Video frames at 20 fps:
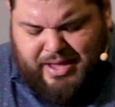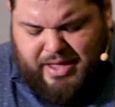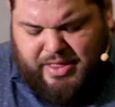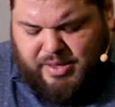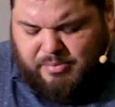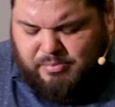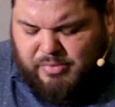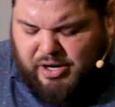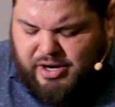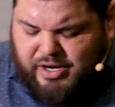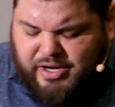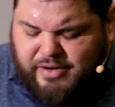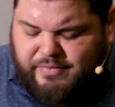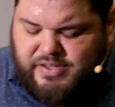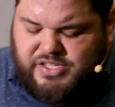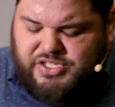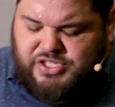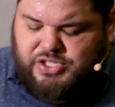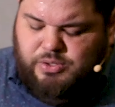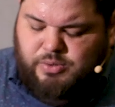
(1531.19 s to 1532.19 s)
The mark of
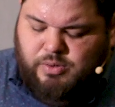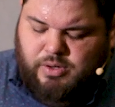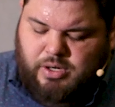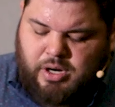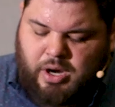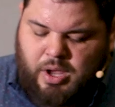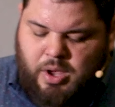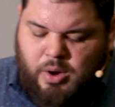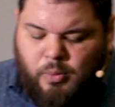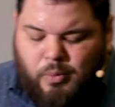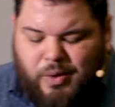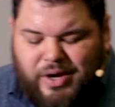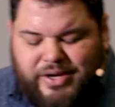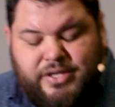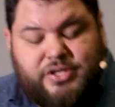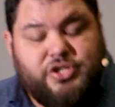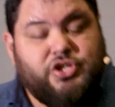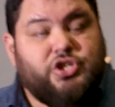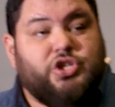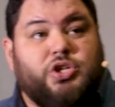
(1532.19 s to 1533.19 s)
a doer,
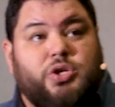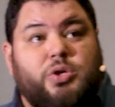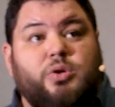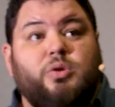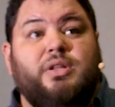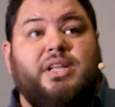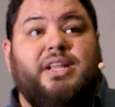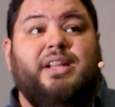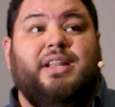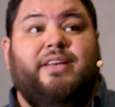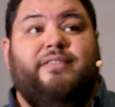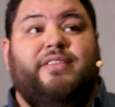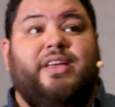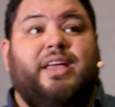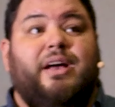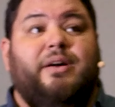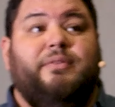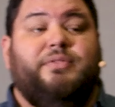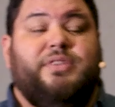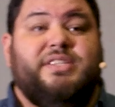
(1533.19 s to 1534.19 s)
one truly living
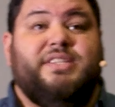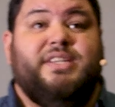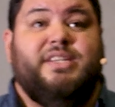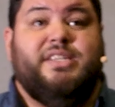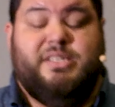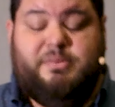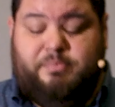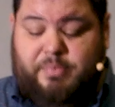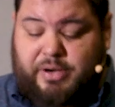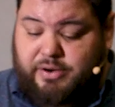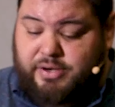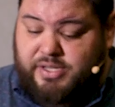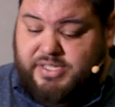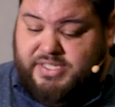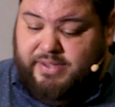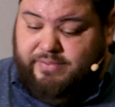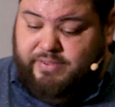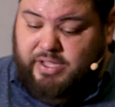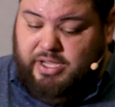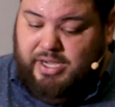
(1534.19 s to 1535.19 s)
out this
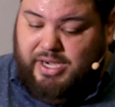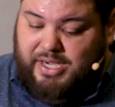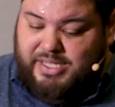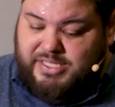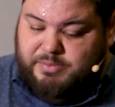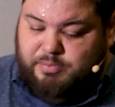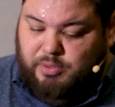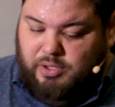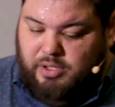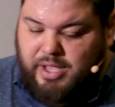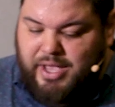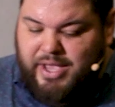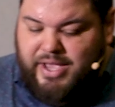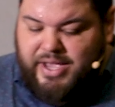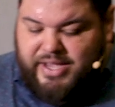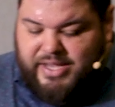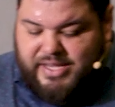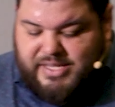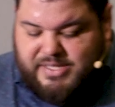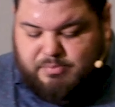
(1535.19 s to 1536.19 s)
experience of the gospel,
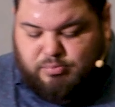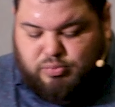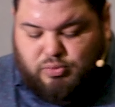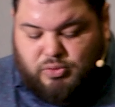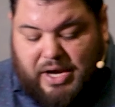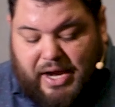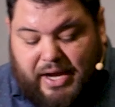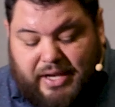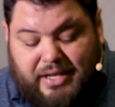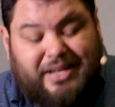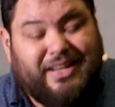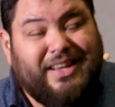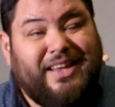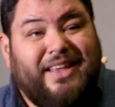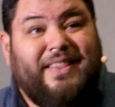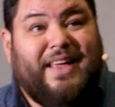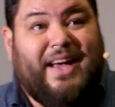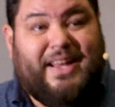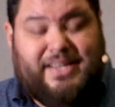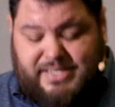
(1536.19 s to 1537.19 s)
is
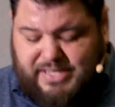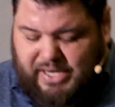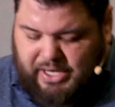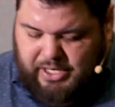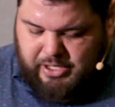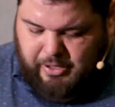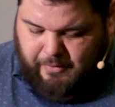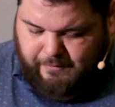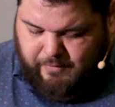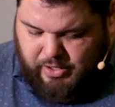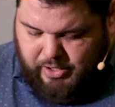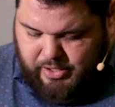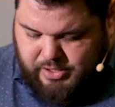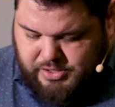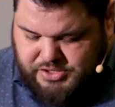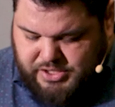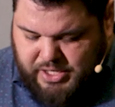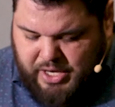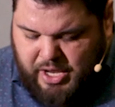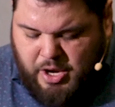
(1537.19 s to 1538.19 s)
bridling that tongue of
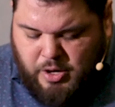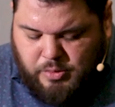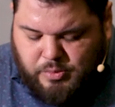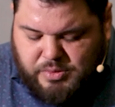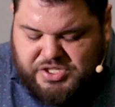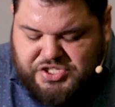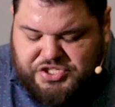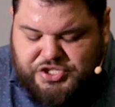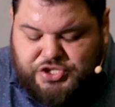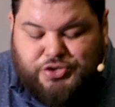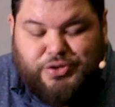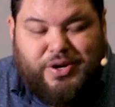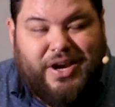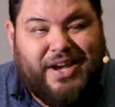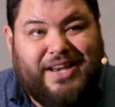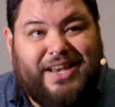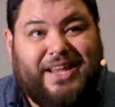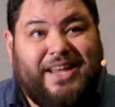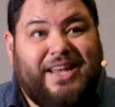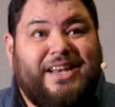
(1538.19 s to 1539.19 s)
ours,
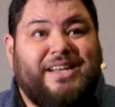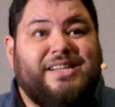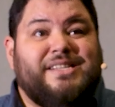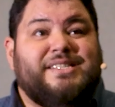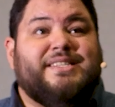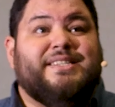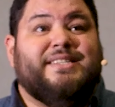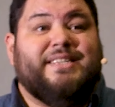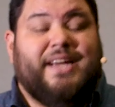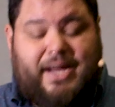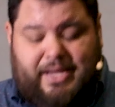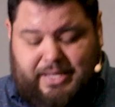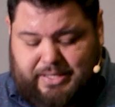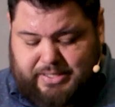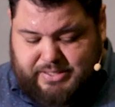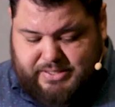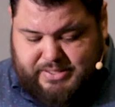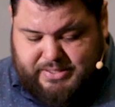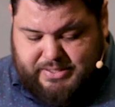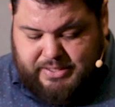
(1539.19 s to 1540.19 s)
restraining it in
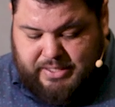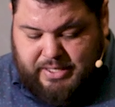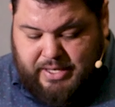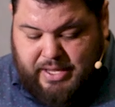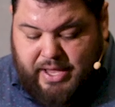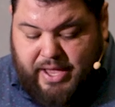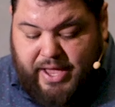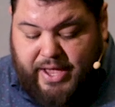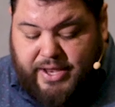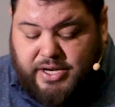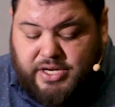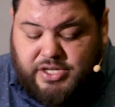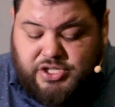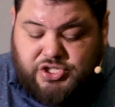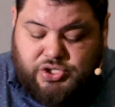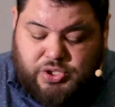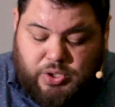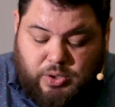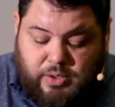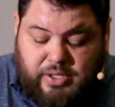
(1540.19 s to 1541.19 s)
silence, and
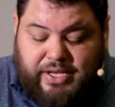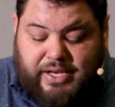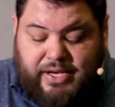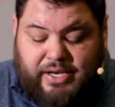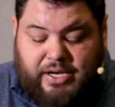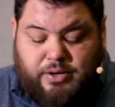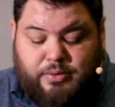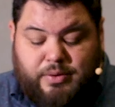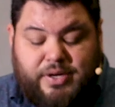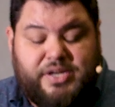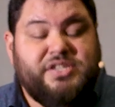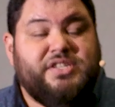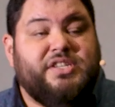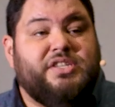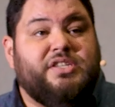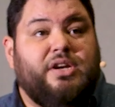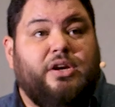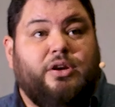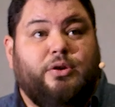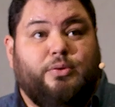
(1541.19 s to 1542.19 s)
controlling it in
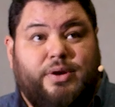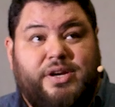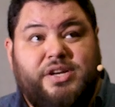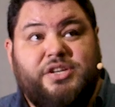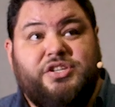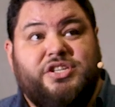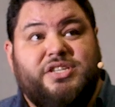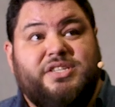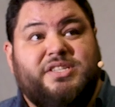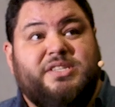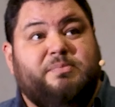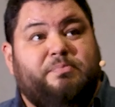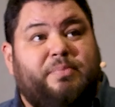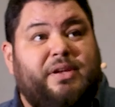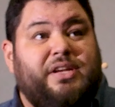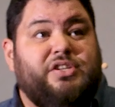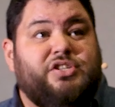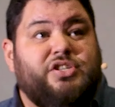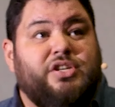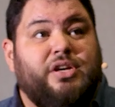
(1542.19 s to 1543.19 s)
gracious, gracious
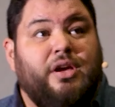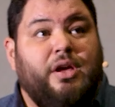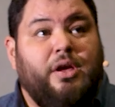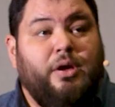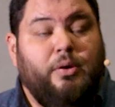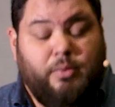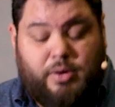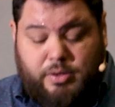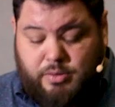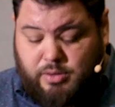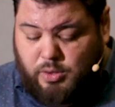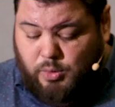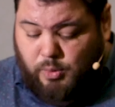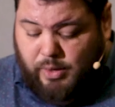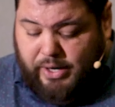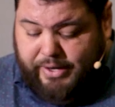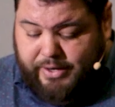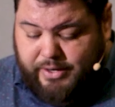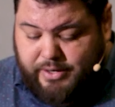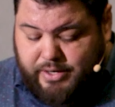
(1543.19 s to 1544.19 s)
speech when
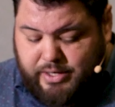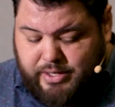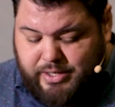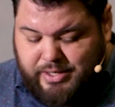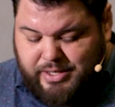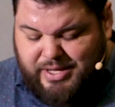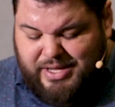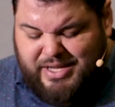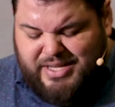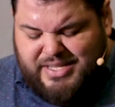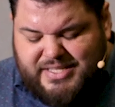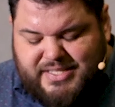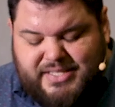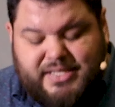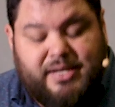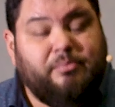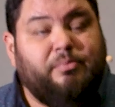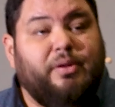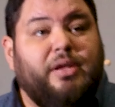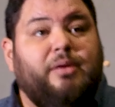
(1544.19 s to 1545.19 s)
required.
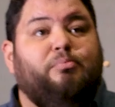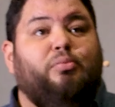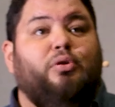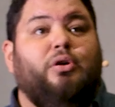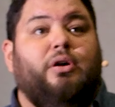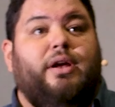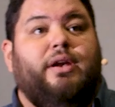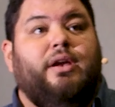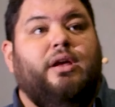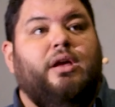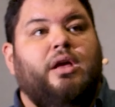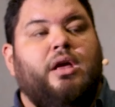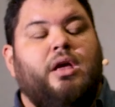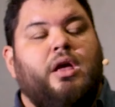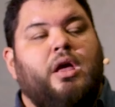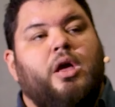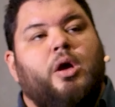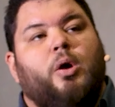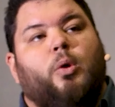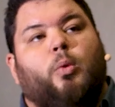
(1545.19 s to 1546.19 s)
Simply put,
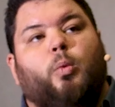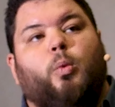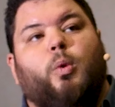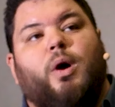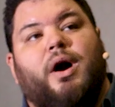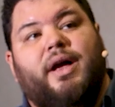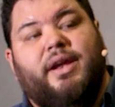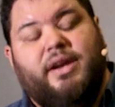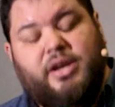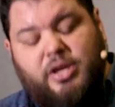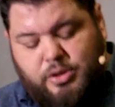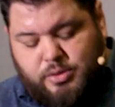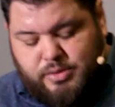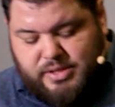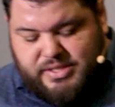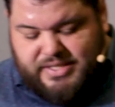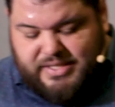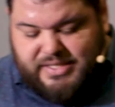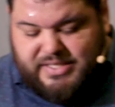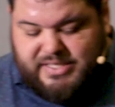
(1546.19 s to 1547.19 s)
one who
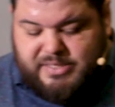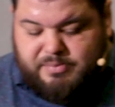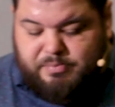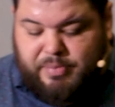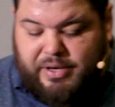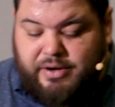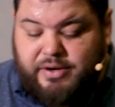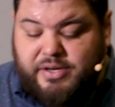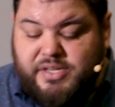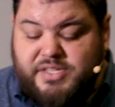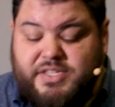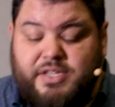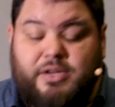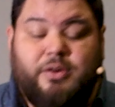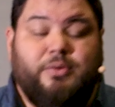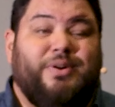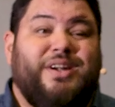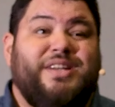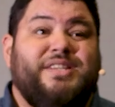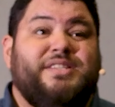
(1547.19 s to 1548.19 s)
has experienced the
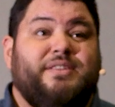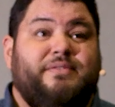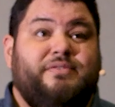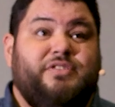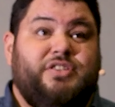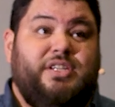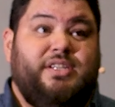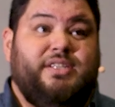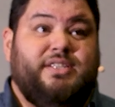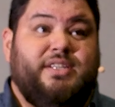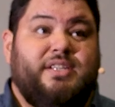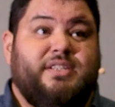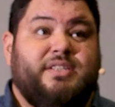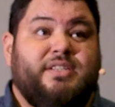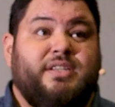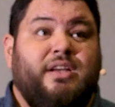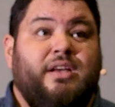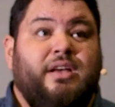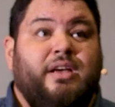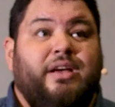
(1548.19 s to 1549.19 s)
grace of
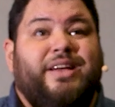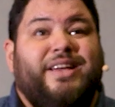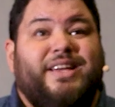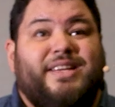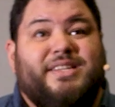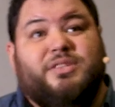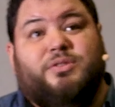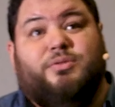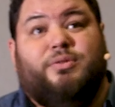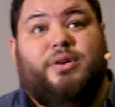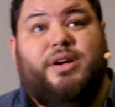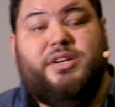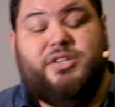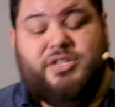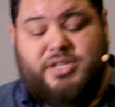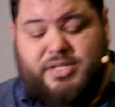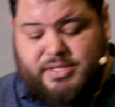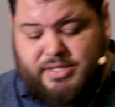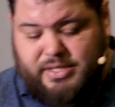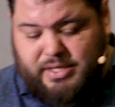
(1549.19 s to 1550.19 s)
Jesus is
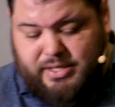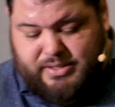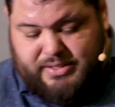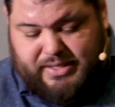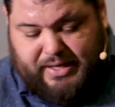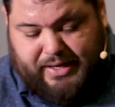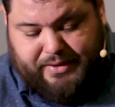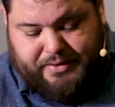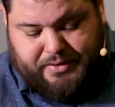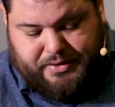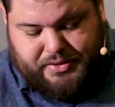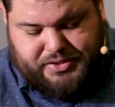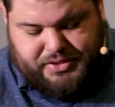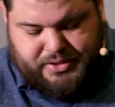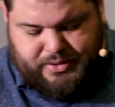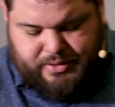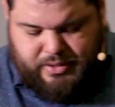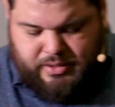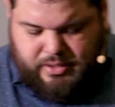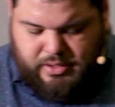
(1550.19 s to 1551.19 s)
gracious to others.